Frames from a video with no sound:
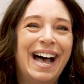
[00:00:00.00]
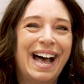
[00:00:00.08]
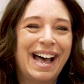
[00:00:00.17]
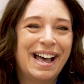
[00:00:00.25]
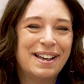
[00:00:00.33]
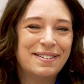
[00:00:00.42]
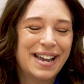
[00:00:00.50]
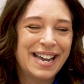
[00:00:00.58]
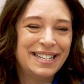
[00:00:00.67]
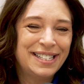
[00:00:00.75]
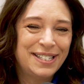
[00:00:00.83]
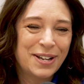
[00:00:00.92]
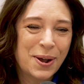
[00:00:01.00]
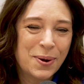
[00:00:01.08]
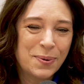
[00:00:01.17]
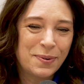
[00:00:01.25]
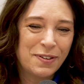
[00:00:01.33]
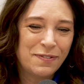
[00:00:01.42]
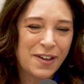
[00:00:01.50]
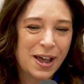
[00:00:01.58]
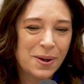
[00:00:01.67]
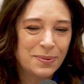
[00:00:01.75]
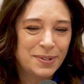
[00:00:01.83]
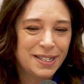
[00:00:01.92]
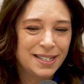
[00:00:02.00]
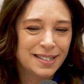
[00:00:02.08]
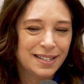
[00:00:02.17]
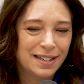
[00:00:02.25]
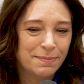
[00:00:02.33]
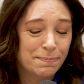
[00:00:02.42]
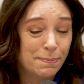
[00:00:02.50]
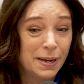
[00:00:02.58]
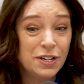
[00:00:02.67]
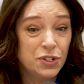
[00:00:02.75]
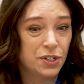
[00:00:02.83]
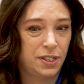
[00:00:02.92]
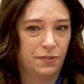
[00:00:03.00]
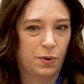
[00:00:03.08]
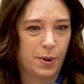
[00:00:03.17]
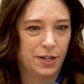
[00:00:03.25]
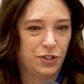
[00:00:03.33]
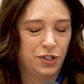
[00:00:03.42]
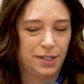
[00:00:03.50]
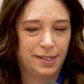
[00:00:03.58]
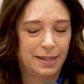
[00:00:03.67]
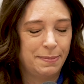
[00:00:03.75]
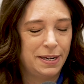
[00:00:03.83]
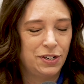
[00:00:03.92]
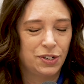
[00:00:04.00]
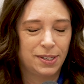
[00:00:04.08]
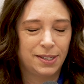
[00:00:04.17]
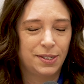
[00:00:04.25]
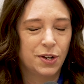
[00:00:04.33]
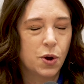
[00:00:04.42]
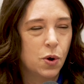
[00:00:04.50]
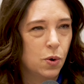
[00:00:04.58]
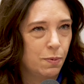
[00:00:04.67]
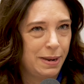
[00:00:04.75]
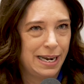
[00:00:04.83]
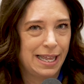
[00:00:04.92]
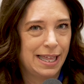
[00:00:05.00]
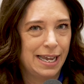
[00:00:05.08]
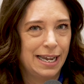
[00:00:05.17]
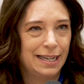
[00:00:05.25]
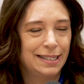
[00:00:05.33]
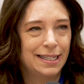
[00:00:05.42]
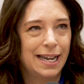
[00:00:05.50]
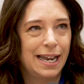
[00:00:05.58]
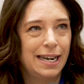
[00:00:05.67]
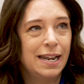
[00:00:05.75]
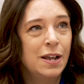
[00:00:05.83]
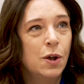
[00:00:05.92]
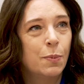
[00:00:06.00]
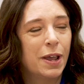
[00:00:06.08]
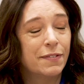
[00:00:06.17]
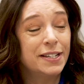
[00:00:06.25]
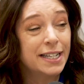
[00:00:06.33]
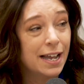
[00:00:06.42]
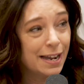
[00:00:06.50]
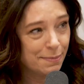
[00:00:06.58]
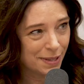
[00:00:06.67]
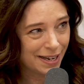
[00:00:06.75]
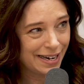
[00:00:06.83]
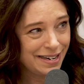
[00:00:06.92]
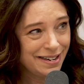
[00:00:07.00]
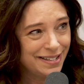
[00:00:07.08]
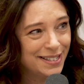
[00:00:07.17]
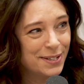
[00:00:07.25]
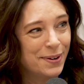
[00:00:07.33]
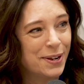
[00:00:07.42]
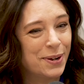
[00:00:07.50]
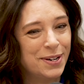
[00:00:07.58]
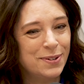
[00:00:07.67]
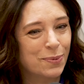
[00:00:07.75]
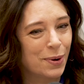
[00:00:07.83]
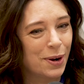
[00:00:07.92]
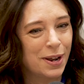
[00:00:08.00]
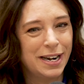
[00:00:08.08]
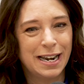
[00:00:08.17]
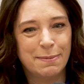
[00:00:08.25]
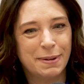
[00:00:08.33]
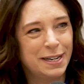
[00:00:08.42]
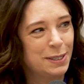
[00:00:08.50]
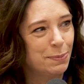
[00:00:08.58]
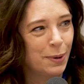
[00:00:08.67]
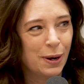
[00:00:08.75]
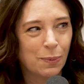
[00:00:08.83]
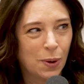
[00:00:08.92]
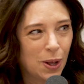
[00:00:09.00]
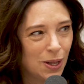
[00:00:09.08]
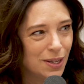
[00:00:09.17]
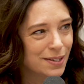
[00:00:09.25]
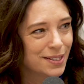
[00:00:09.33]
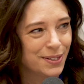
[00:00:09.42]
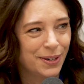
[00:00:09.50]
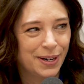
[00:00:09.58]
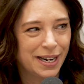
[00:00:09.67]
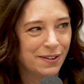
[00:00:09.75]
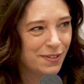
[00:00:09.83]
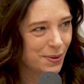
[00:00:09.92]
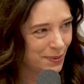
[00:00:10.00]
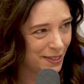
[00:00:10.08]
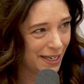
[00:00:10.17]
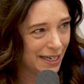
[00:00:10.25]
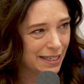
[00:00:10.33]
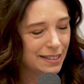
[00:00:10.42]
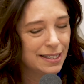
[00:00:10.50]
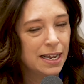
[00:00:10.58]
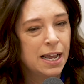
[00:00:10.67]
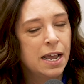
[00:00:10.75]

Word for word: Uh, and so we found bunches of questions. I mean, just so many things. And we have a timeline, so I couldn't work on anybody's brick walls or any of those things.